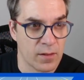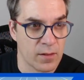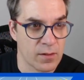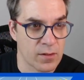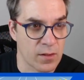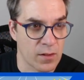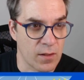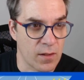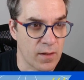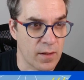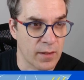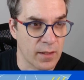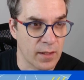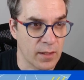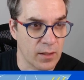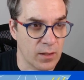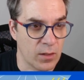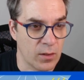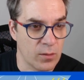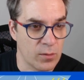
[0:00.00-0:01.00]
So now I
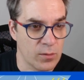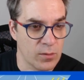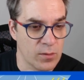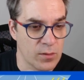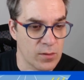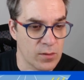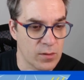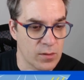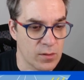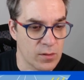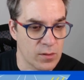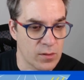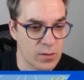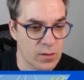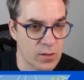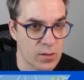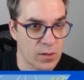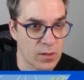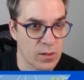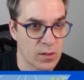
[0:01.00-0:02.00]
can
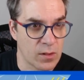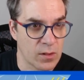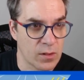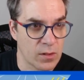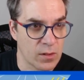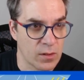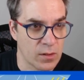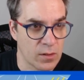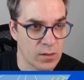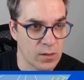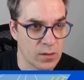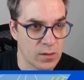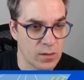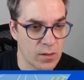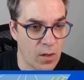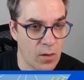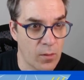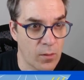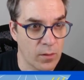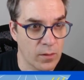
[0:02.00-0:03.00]
close.
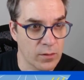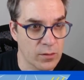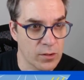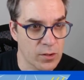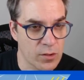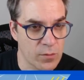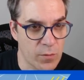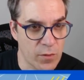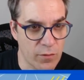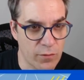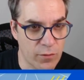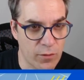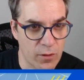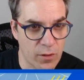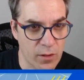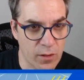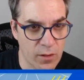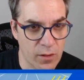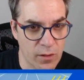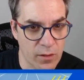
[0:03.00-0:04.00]
Oh, just
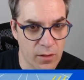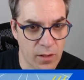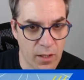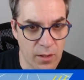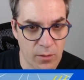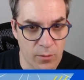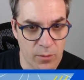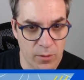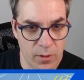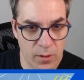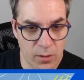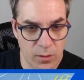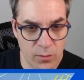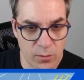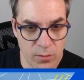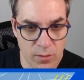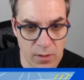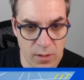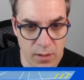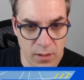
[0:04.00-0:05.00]
before, I don't want to
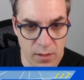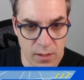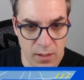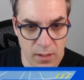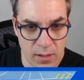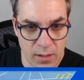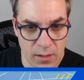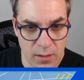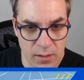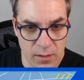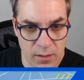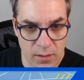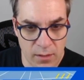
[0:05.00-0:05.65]
lose anything.